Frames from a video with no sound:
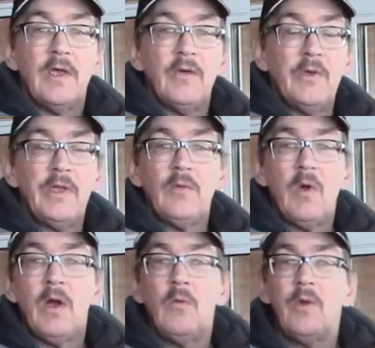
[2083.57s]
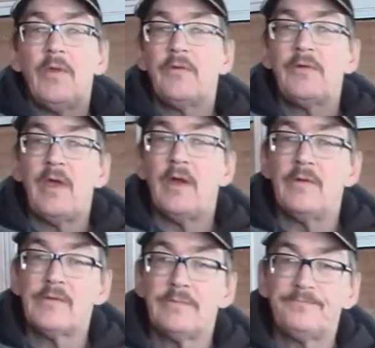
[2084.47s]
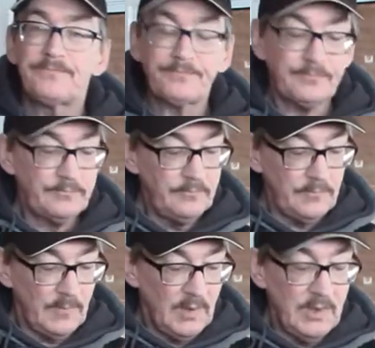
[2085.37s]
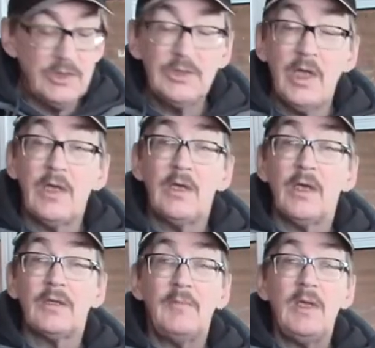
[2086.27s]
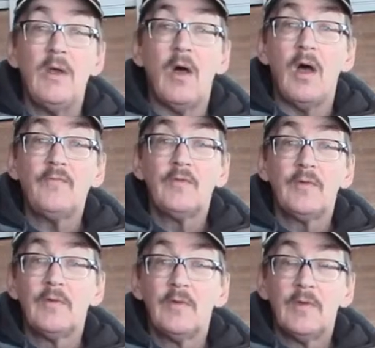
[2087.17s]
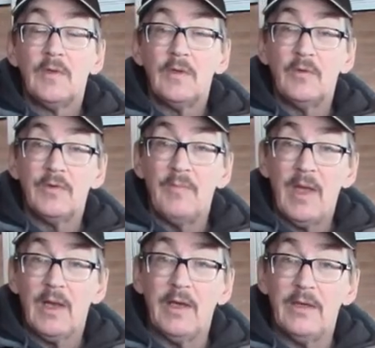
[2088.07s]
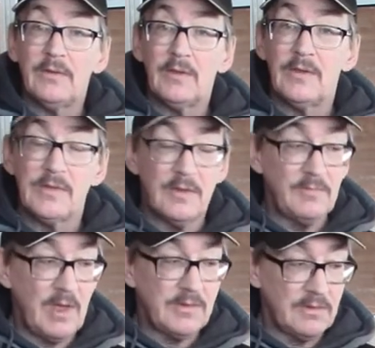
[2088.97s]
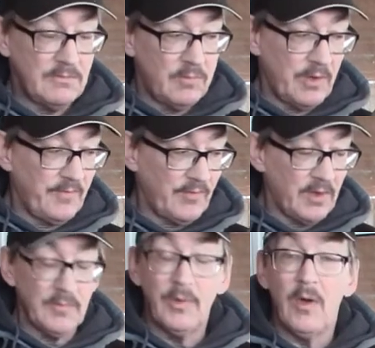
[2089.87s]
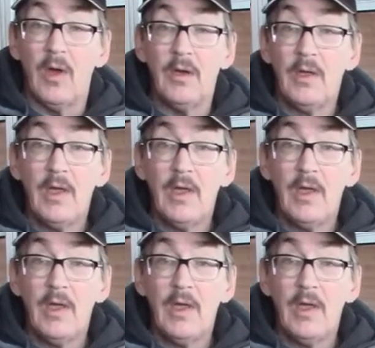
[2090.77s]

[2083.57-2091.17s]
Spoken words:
And when they'd wear out one of their tires, they'd just cut the bead off with the metal in it because it makes it more difficult to put on.